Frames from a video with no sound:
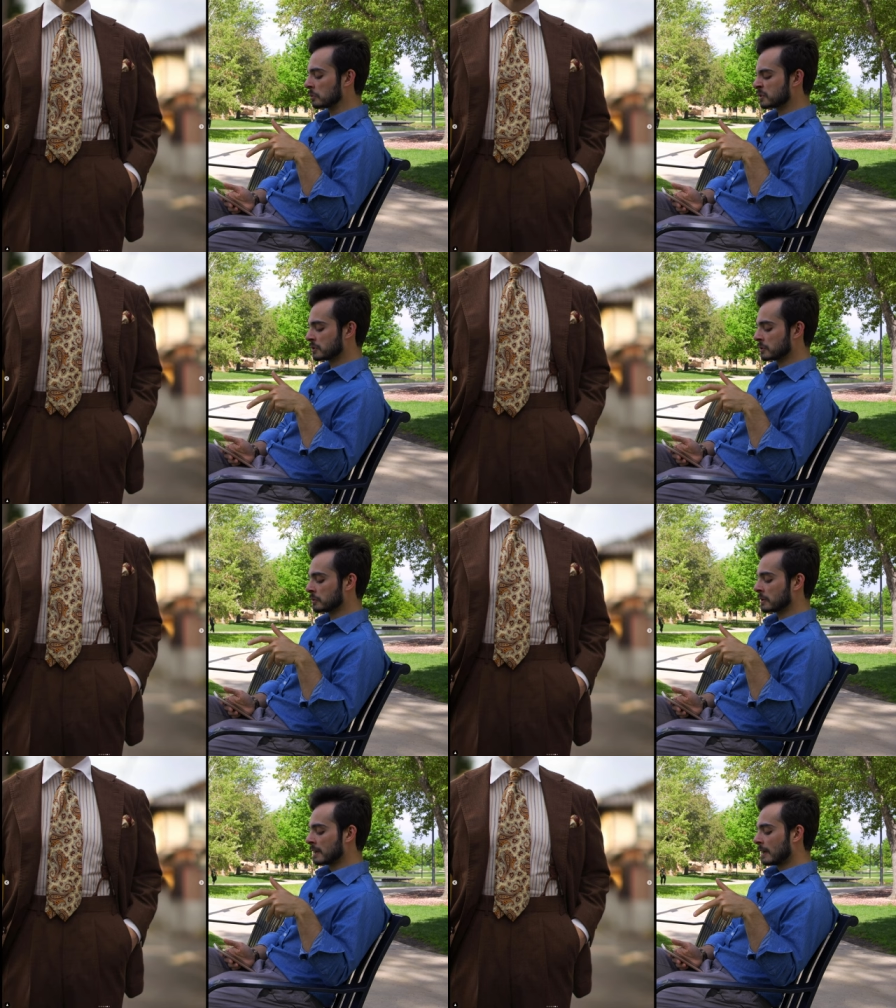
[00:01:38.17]

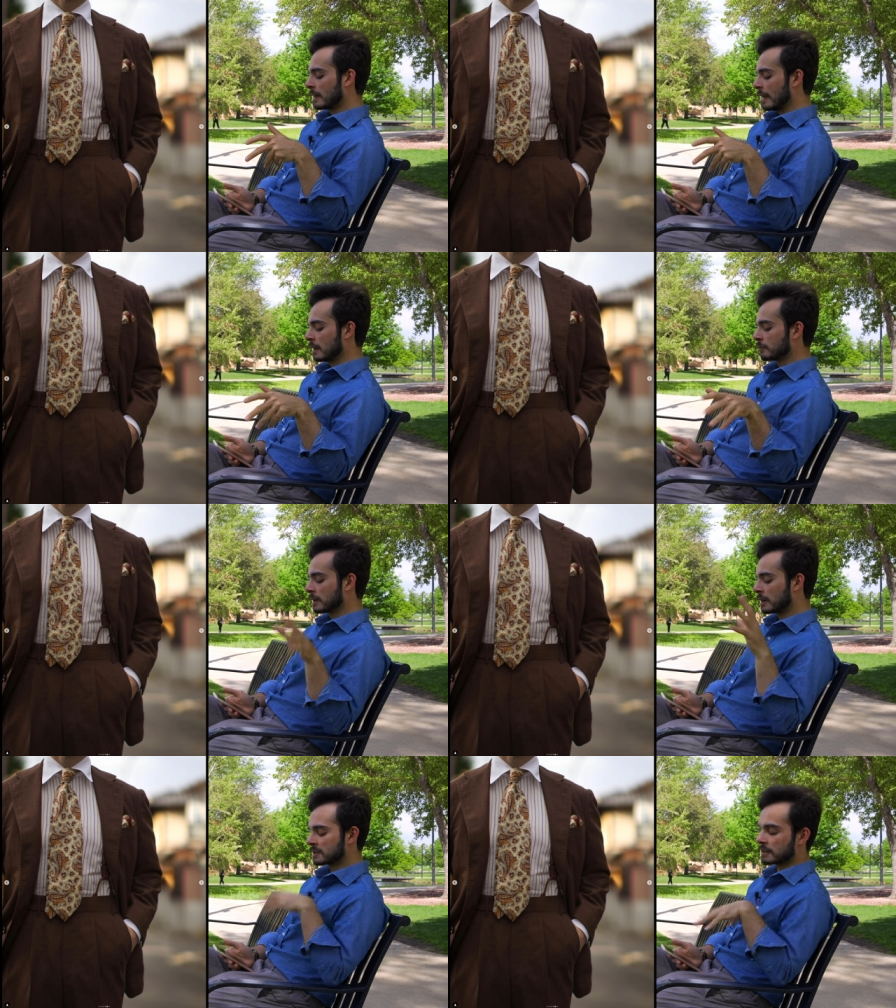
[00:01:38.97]
suit. And
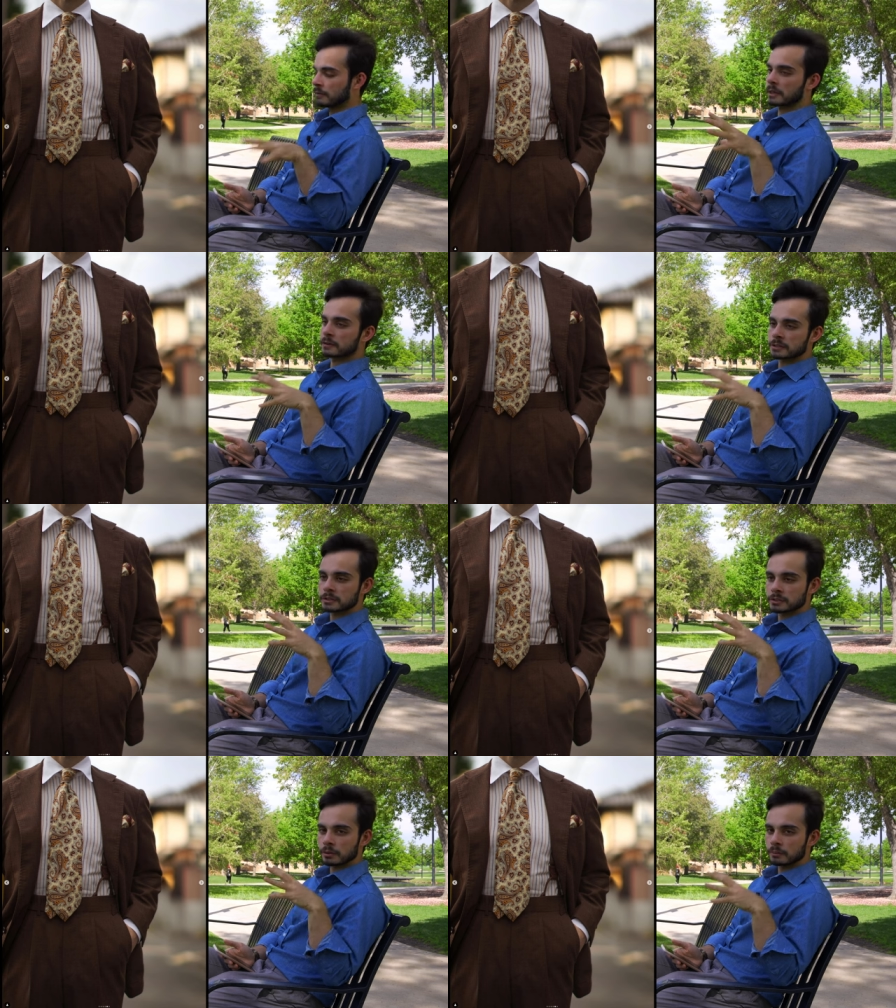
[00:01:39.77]
because everything else is
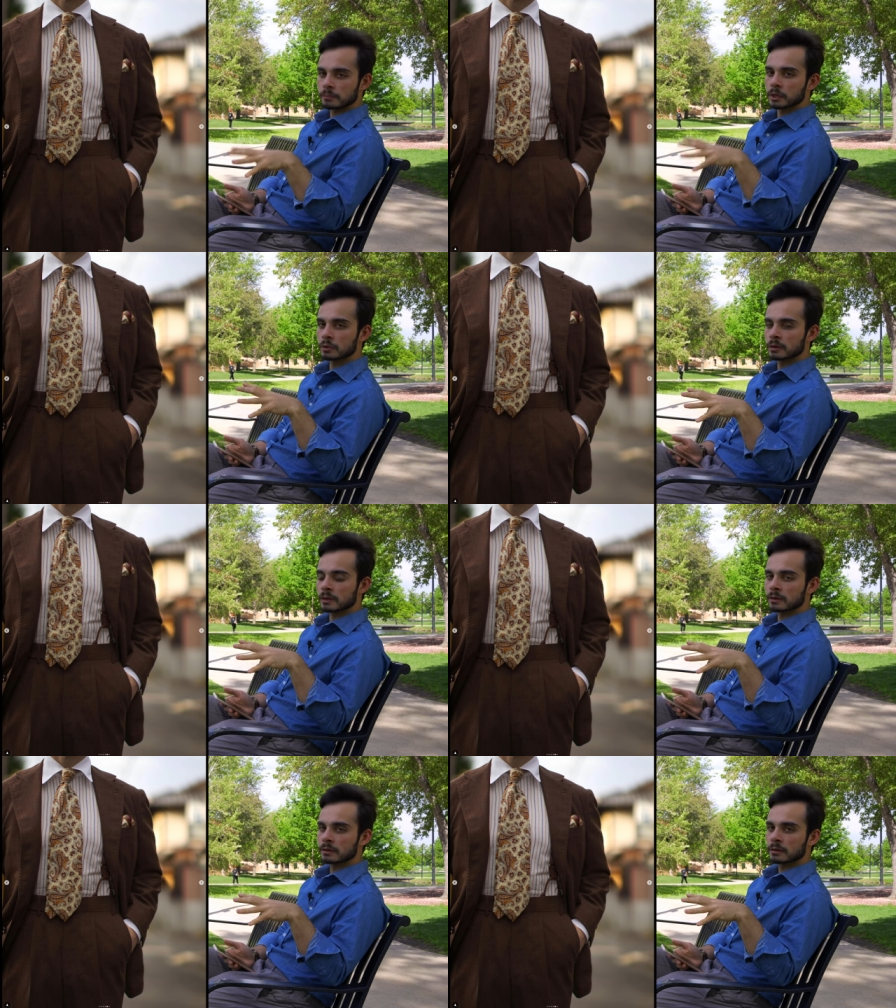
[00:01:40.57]
so
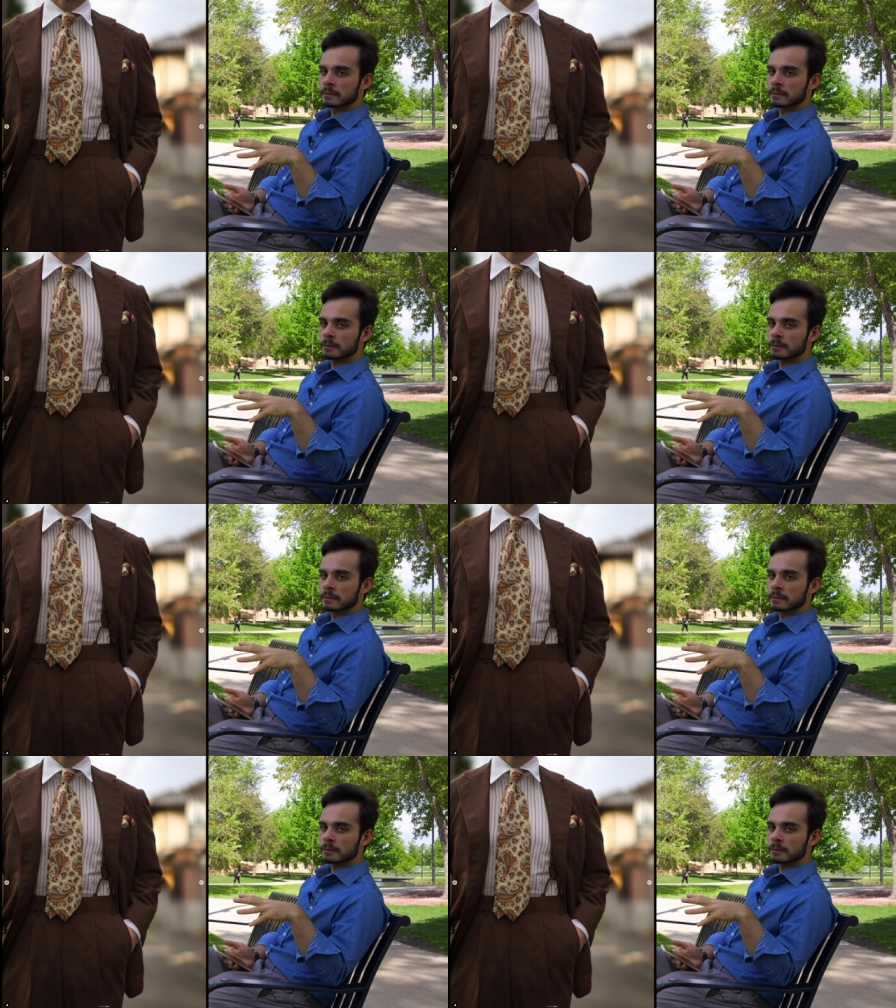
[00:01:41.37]
muted,